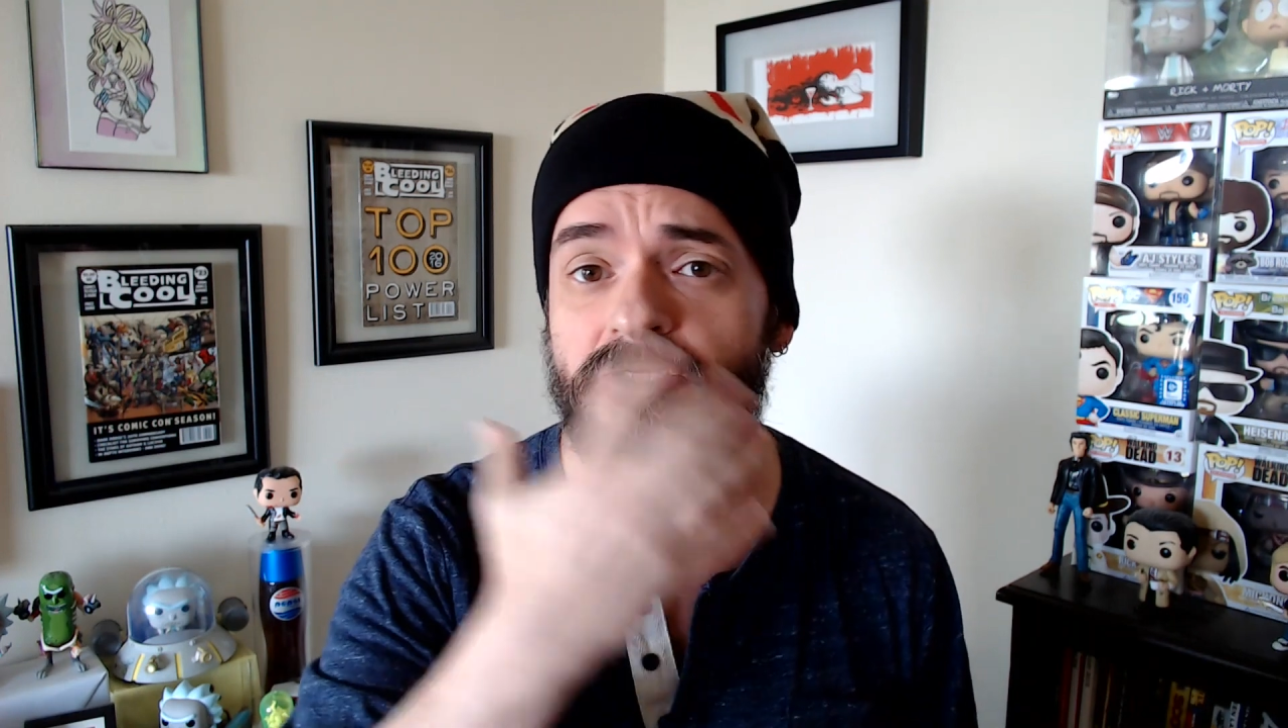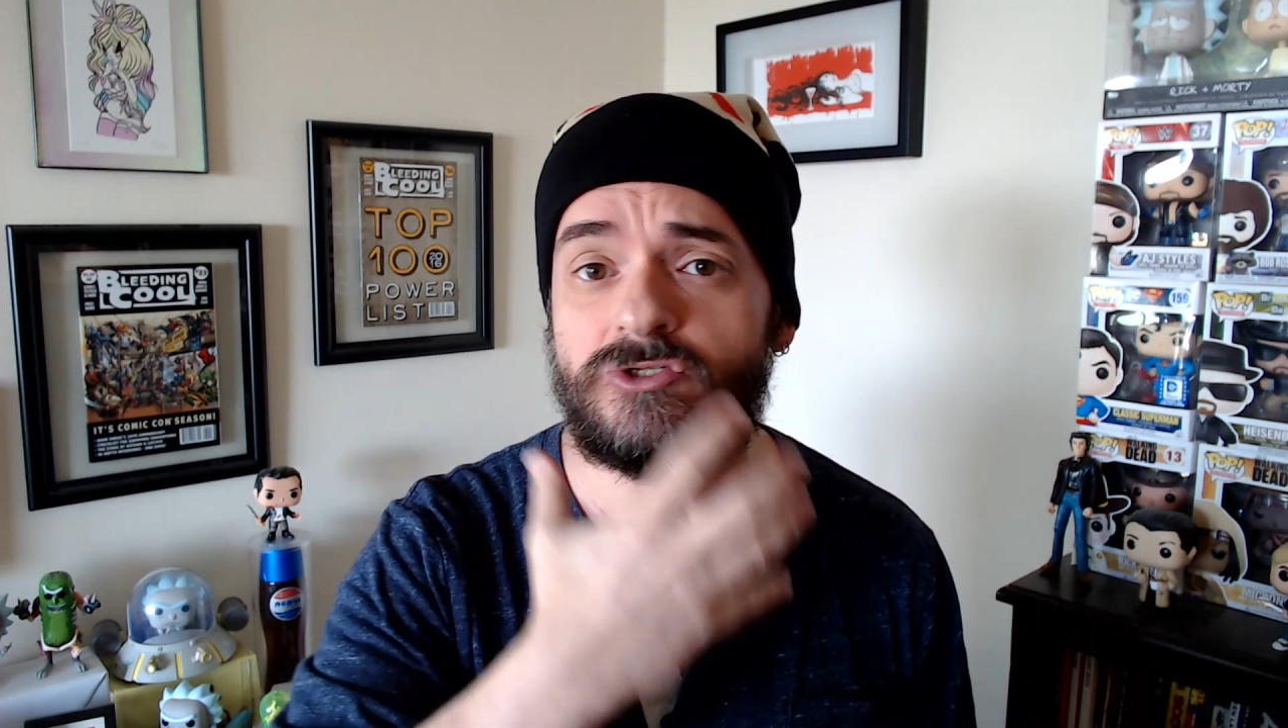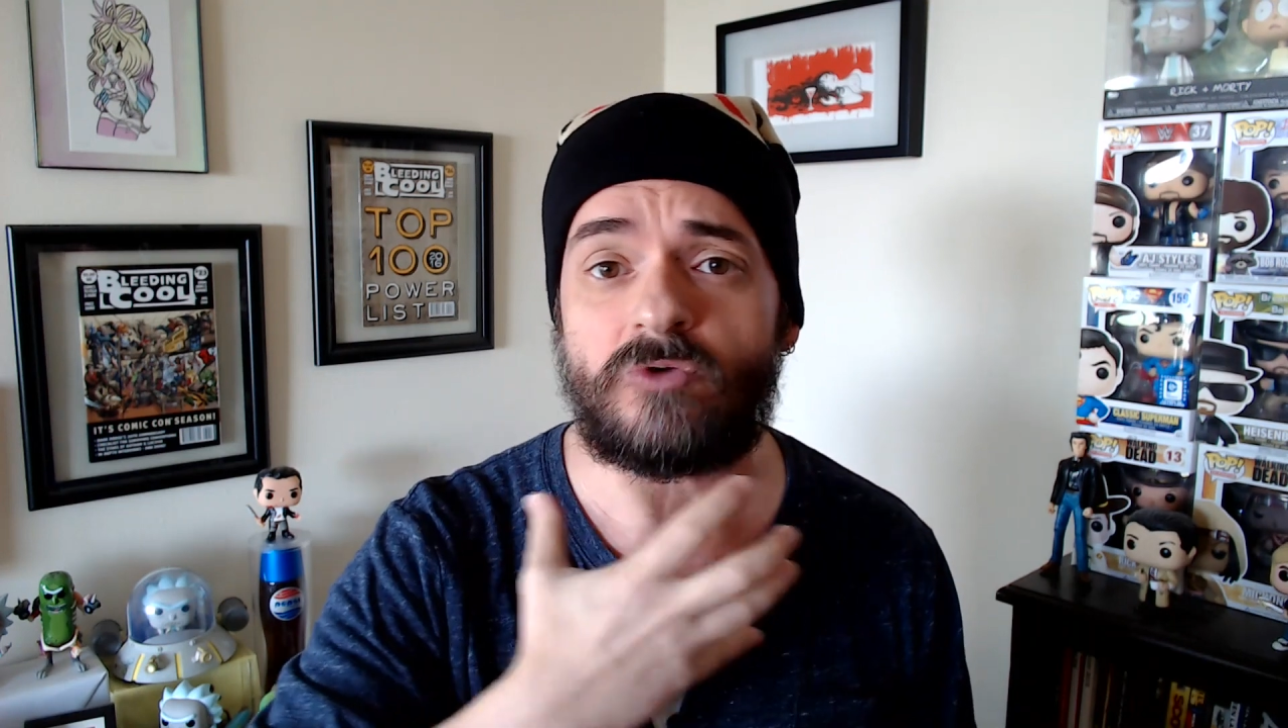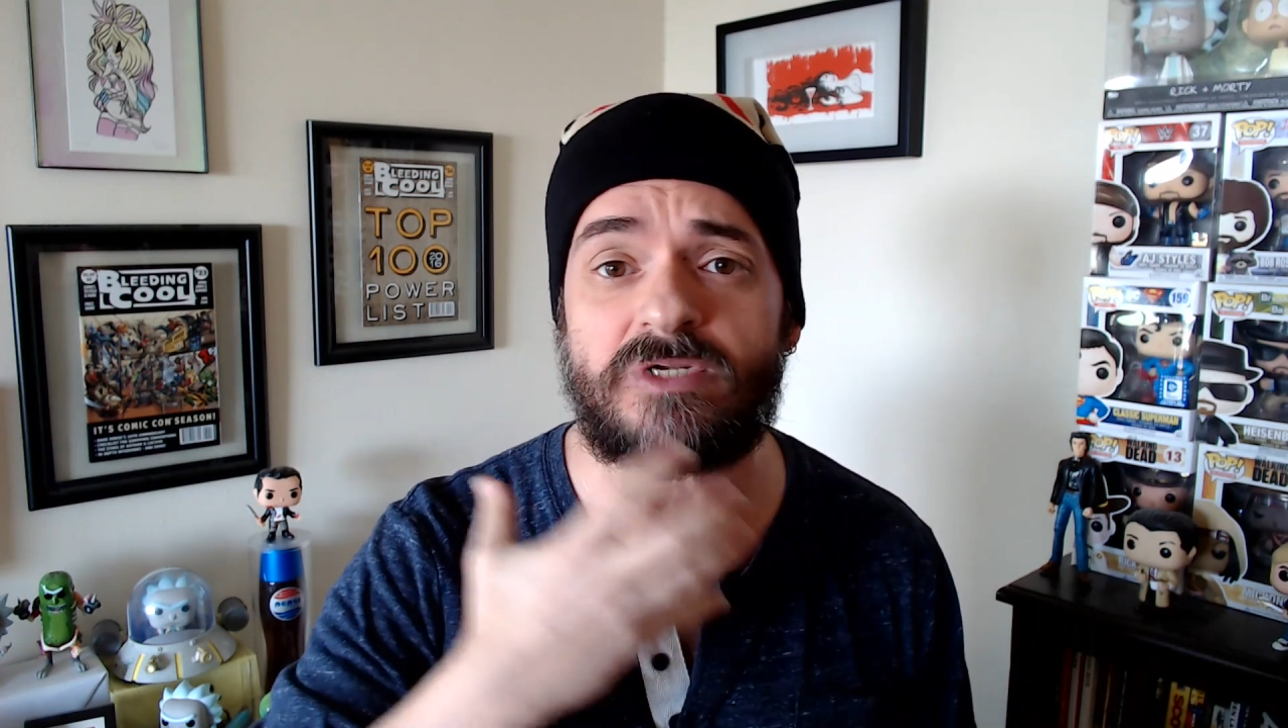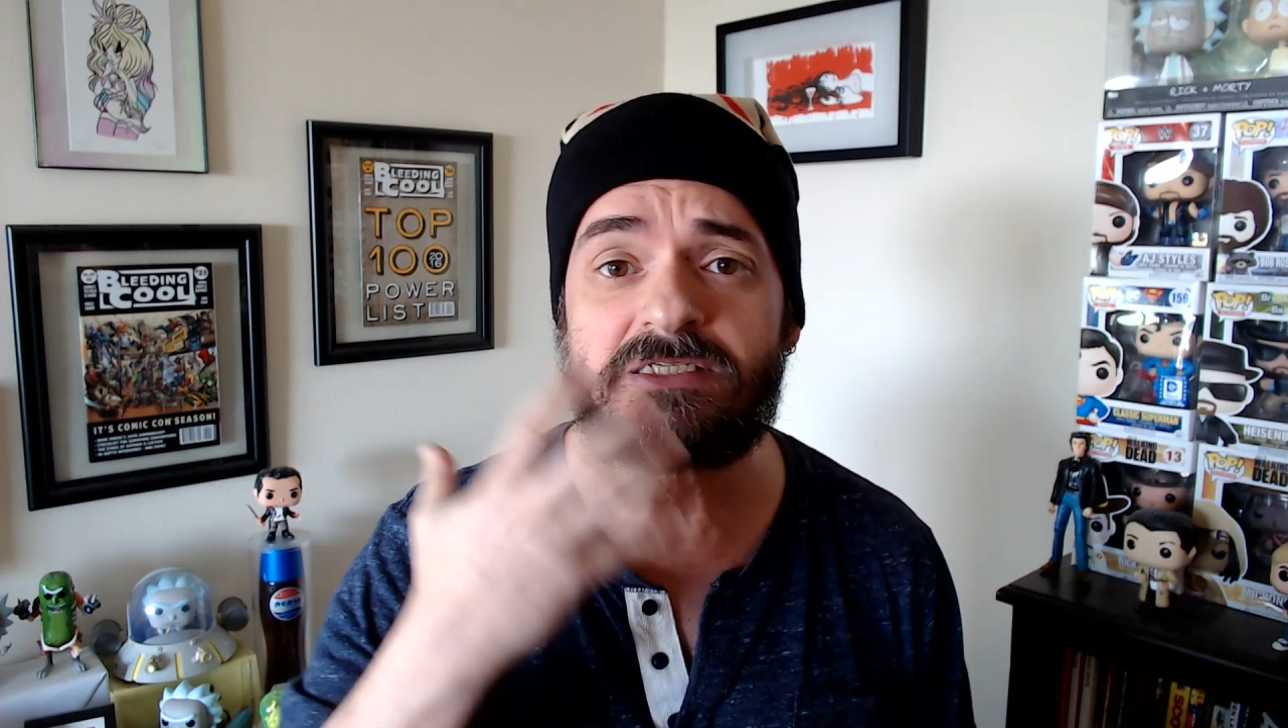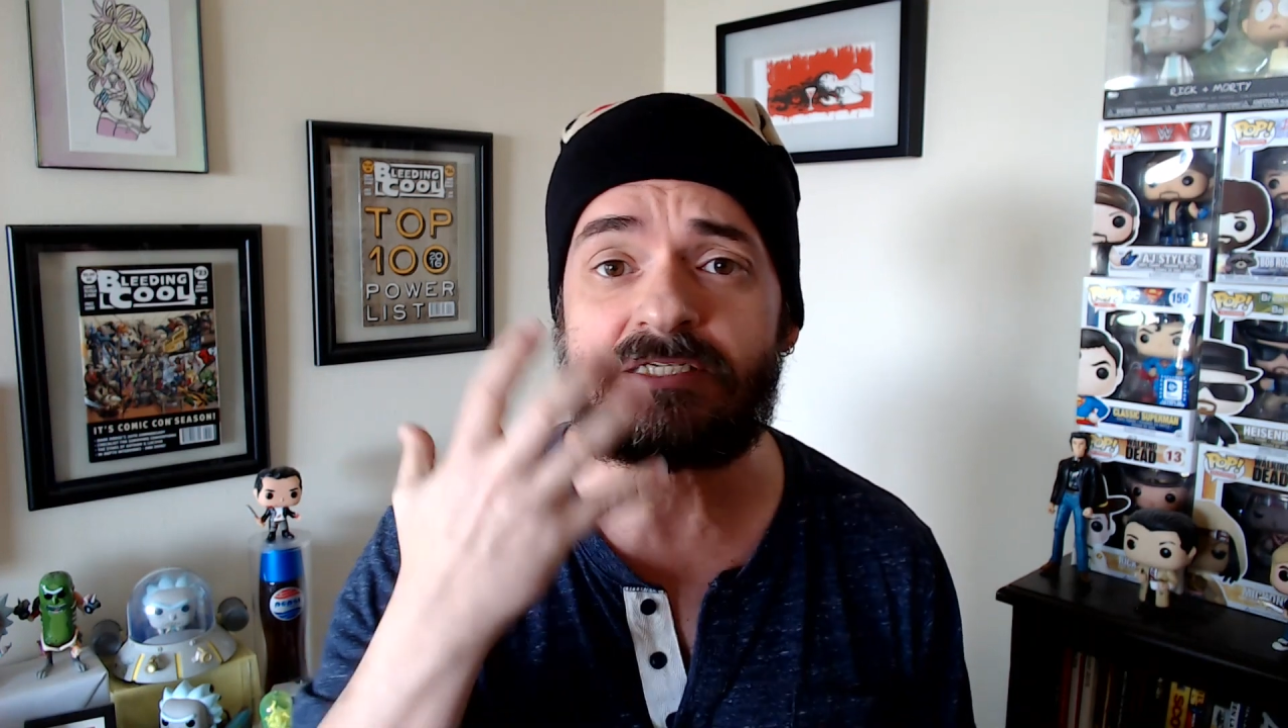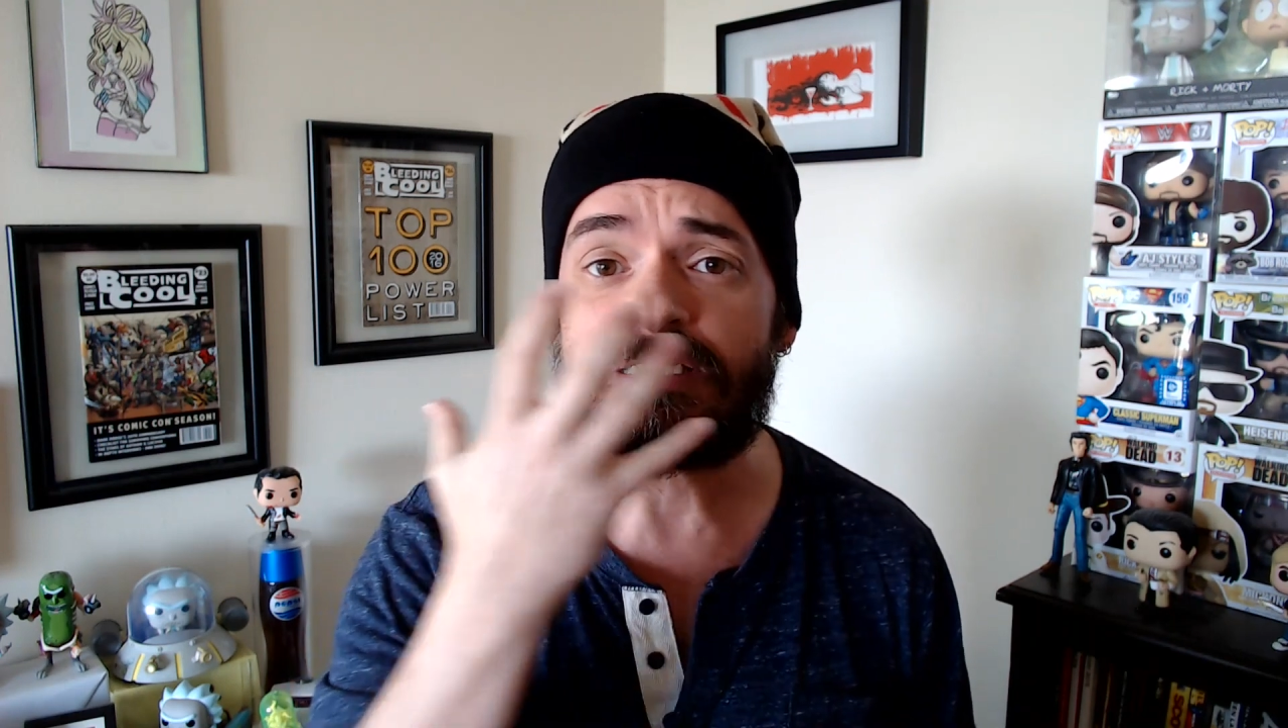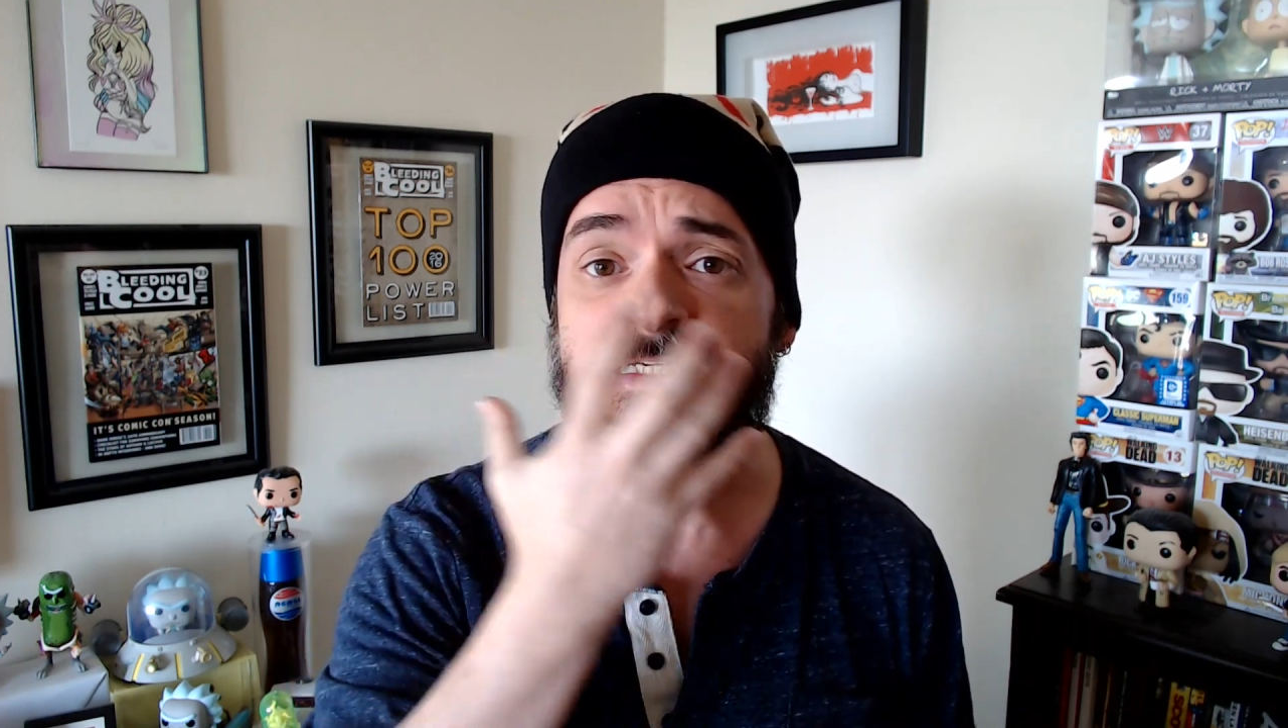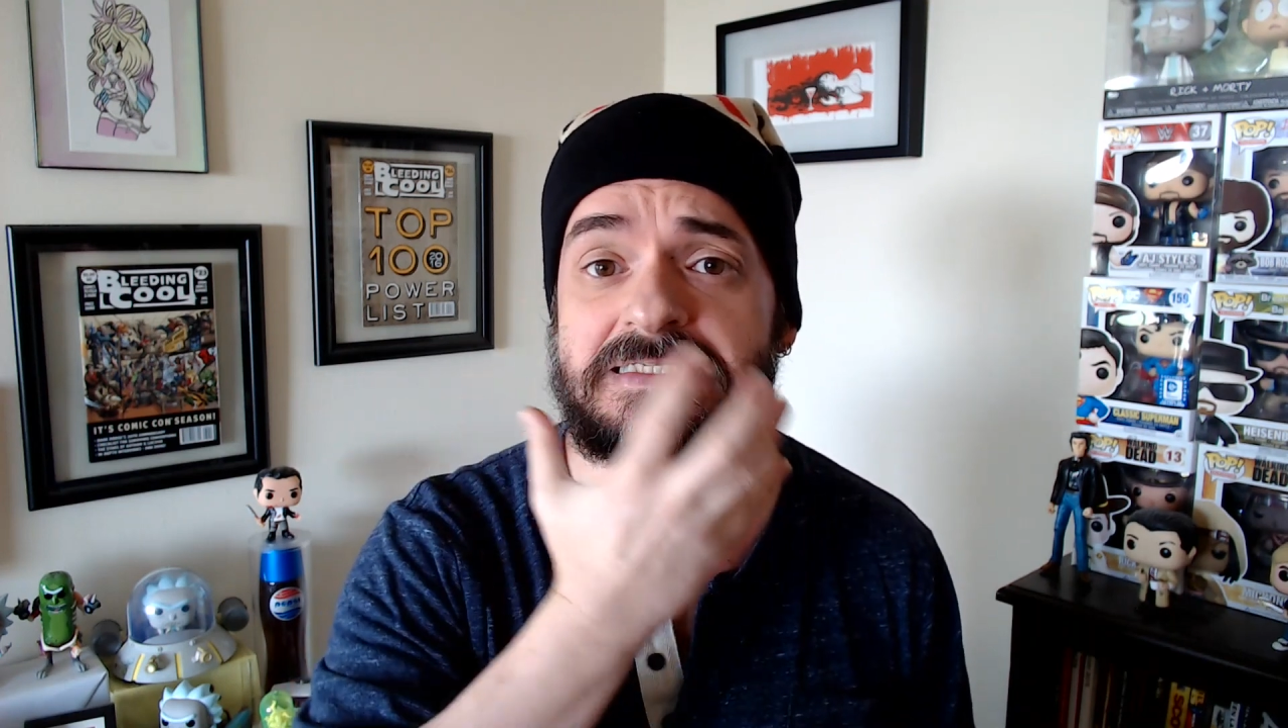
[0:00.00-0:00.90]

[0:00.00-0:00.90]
and you don't necessarily